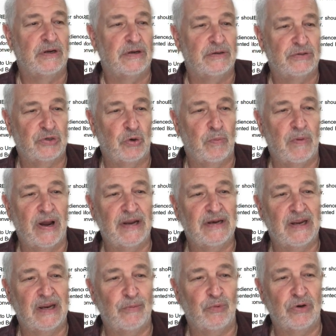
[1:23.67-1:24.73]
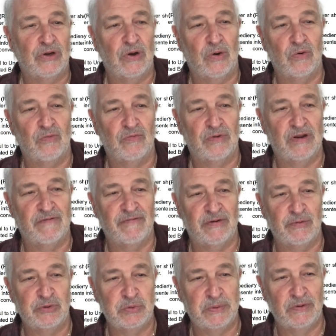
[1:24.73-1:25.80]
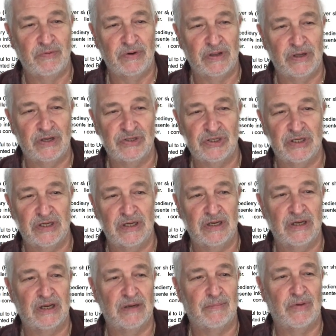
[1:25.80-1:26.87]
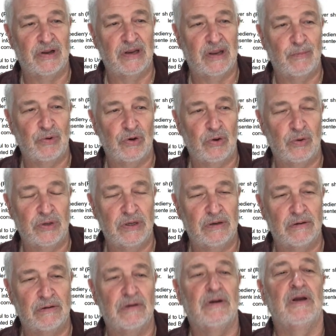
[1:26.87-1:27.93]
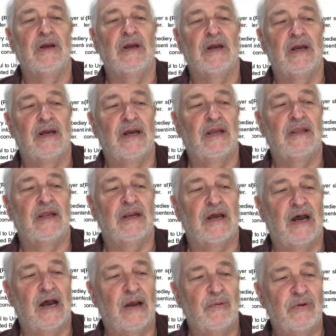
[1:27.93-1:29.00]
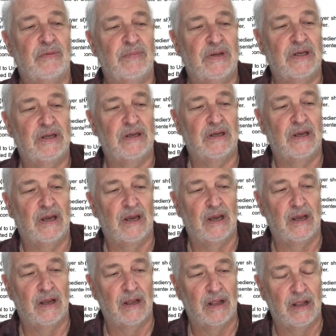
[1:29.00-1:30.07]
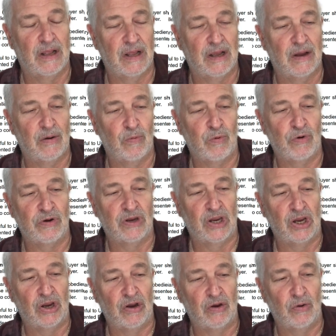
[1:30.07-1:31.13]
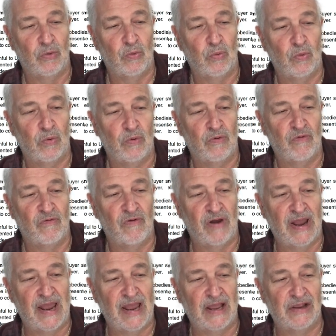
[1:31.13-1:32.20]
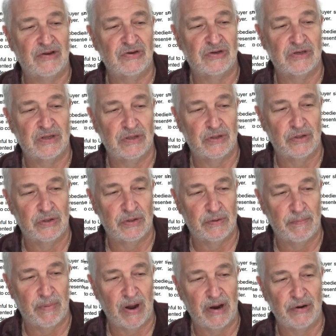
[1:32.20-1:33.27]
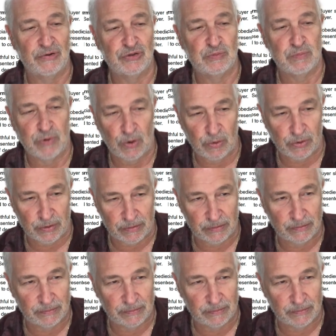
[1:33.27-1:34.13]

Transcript: So my name would go, if it was to be Realty City, and my name would go here, and then I would be working as the buyer's broker,